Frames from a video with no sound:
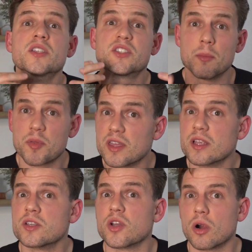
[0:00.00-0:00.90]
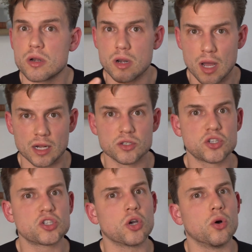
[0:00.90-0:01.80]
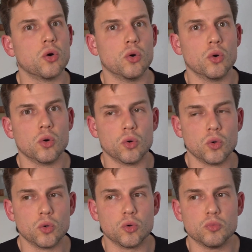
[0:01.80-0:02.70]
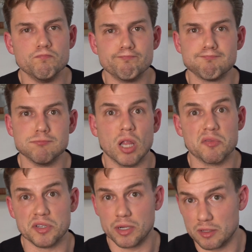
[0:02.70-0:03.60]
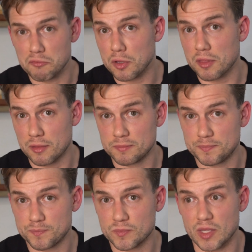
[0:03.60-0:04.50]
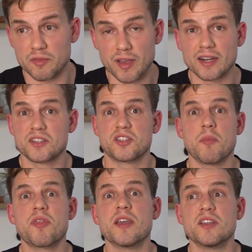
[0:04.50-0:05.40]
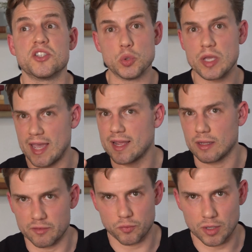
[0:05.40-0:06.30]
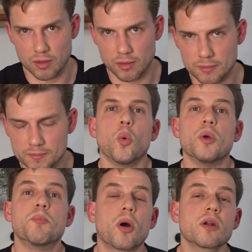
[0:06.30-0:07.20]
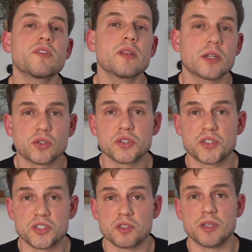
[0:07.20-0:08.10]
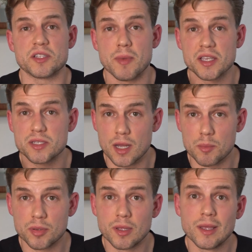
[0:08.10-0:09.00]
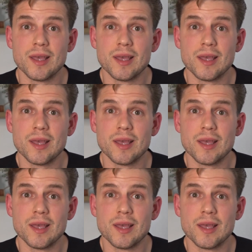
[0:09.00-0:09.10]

Some things are not so lovely to live with. In fact, some things you can't live with. When part of the electrical system gets messed up,